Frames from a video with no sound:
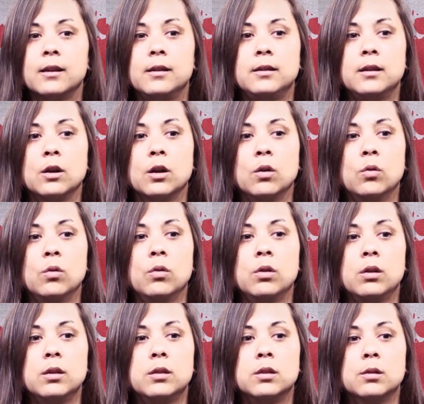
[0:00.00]
you know,
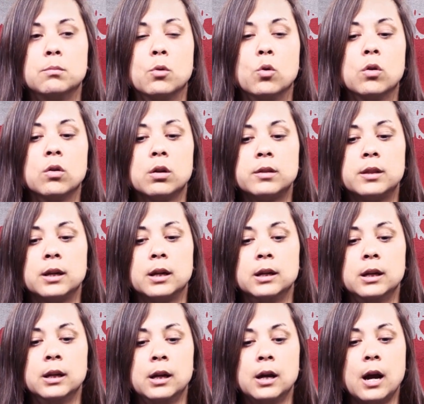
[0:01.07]
the more that
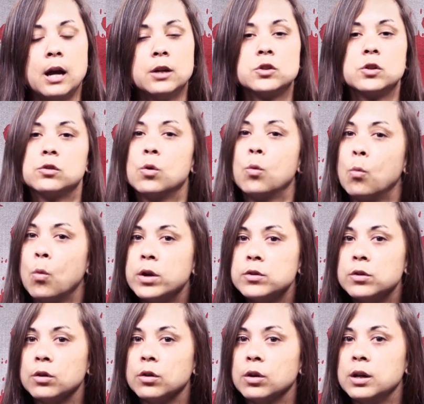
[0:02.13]
I start to
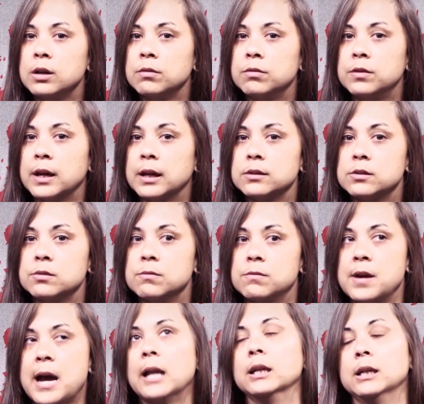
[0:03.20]
wonder if that's
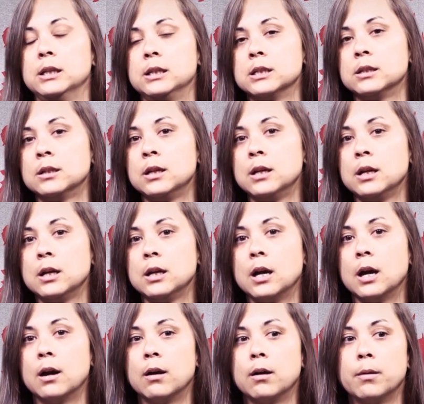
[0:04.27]
valid.
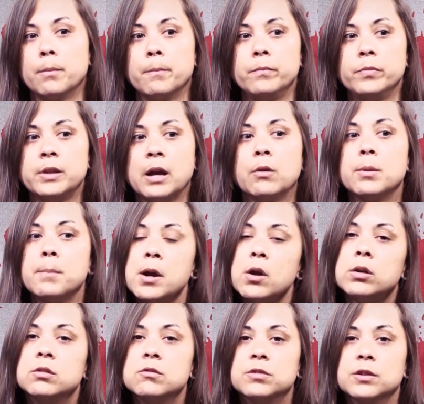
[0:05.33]
Now in
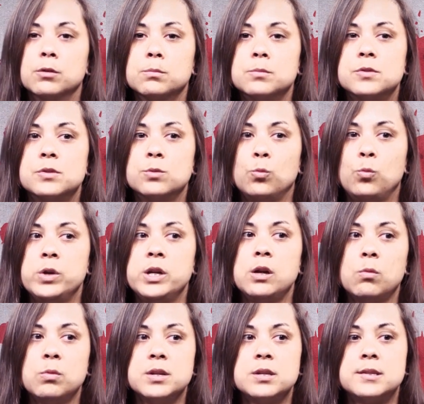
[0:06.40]
American films, we
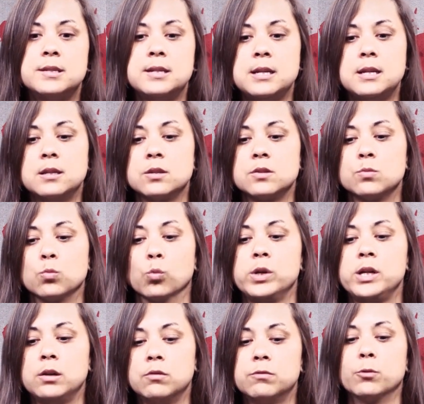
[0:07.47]
always see this
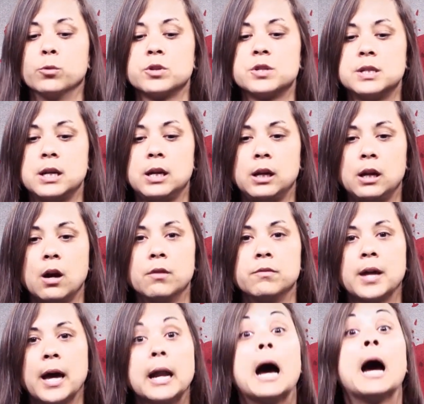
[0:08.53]
reinforcing of
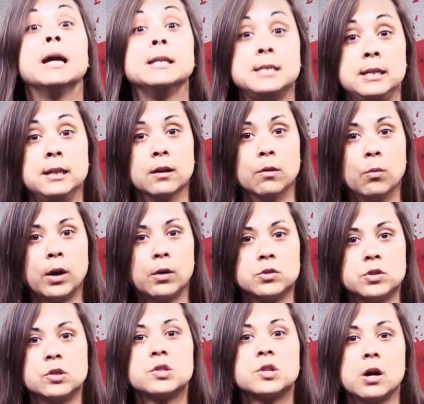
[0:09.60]
that idea, what I
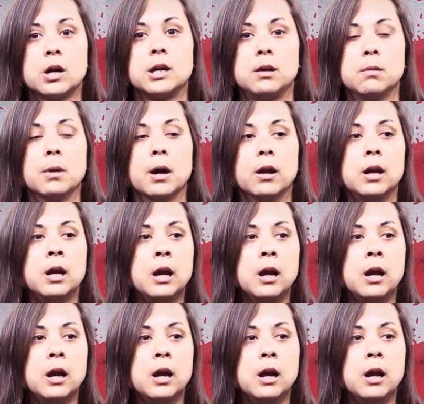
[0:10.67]
was just talking about.